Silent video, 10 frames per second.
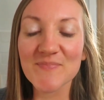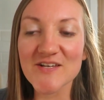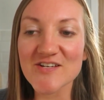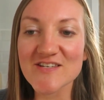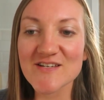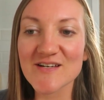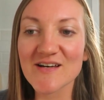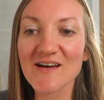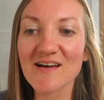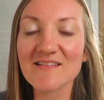just
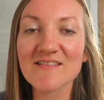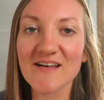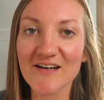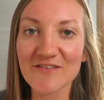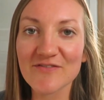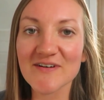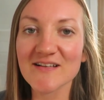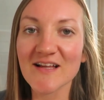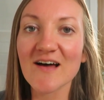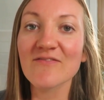love,
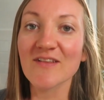love,